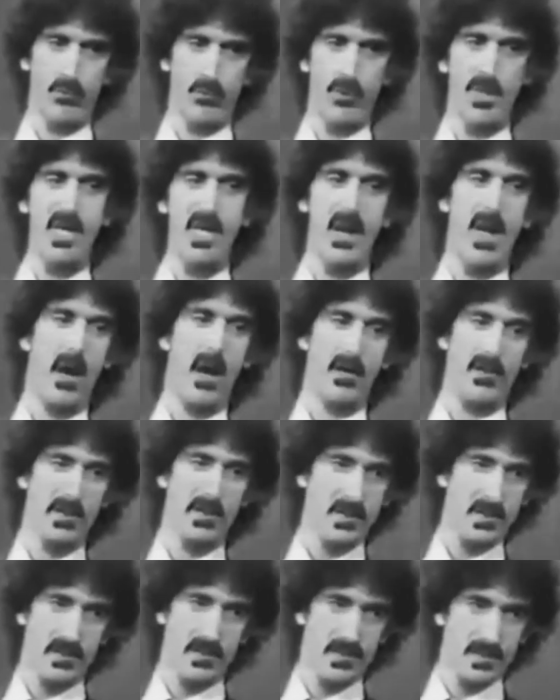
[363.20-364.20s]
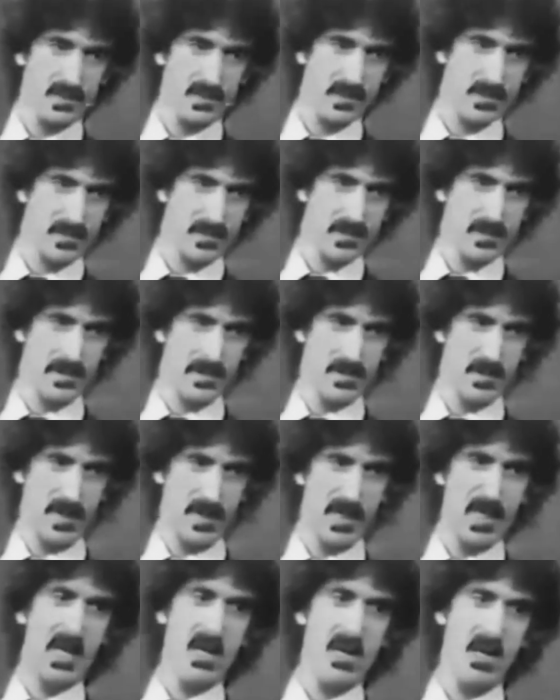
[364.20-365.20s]
breed out
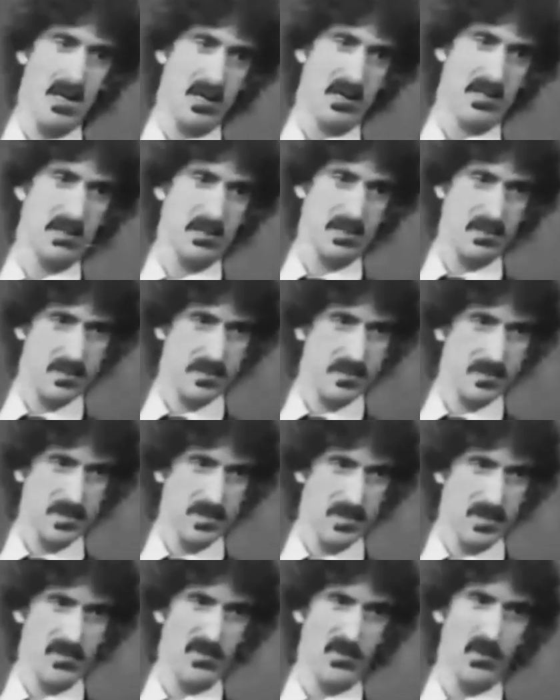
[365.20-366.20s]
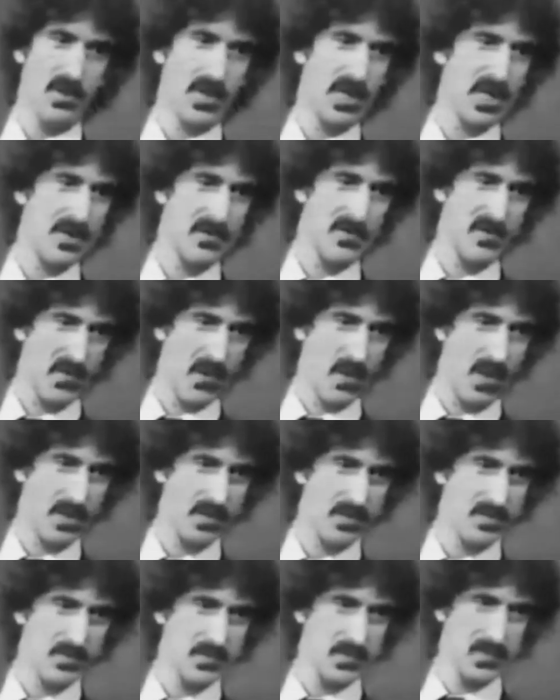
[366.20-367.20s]
any hint of creative
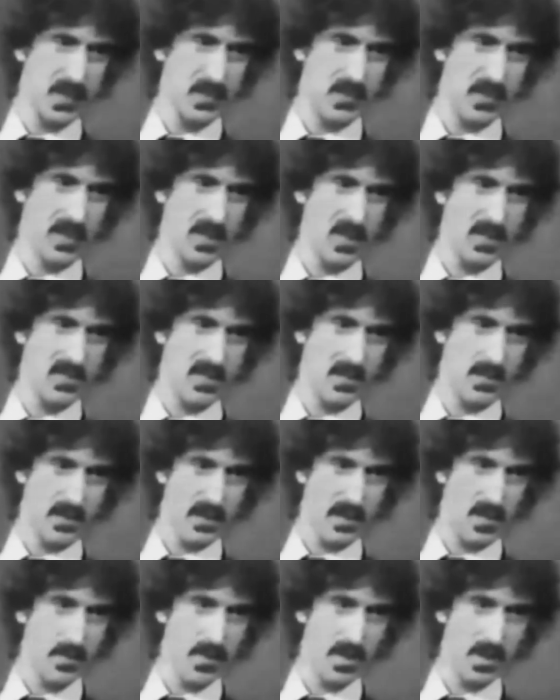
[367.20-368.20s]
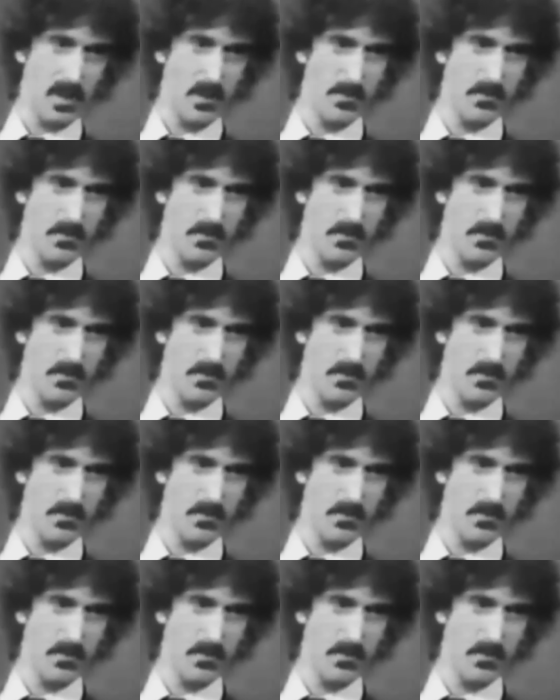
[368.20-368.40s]
thought in the kids that are coming